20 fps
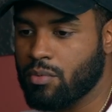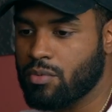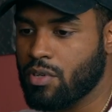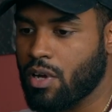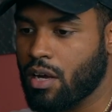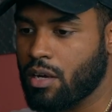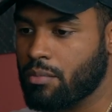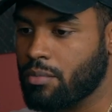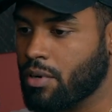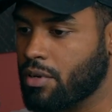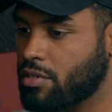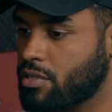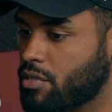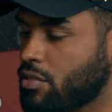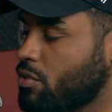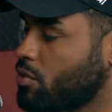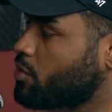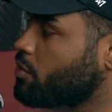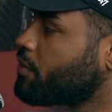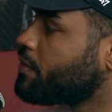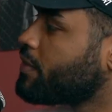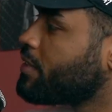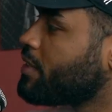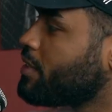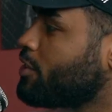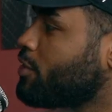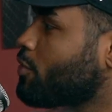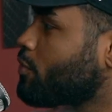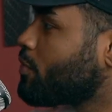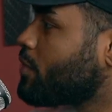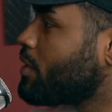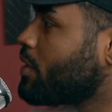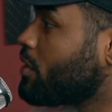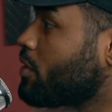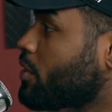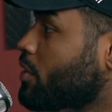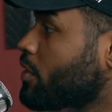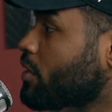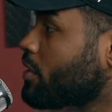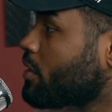talking about is you don't really
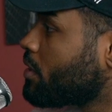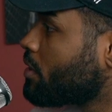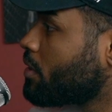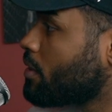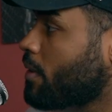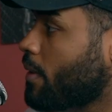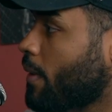learn